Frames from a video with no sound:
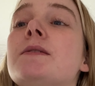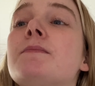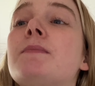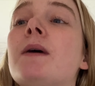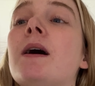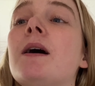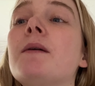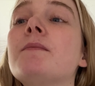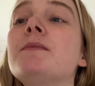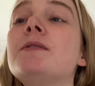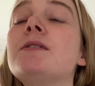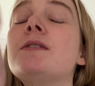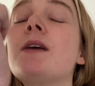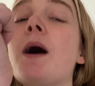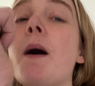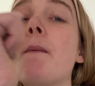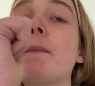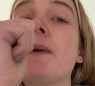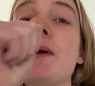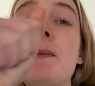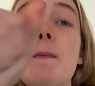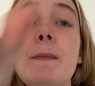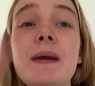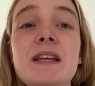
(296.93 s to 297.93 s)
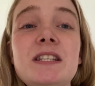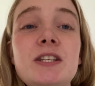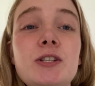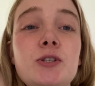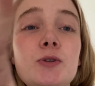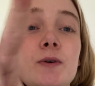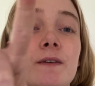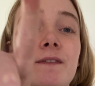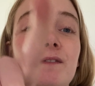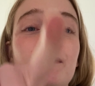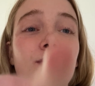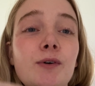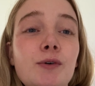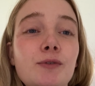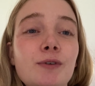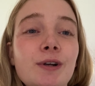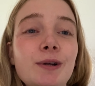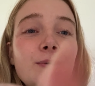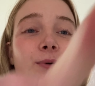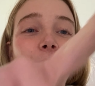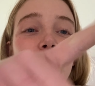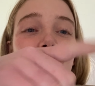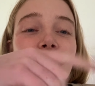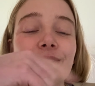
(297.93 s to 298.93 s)
but I'm committed to a full
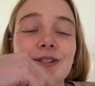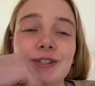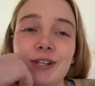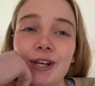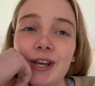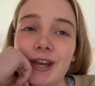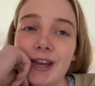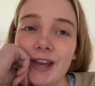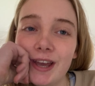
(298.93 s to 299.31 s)
rewatch.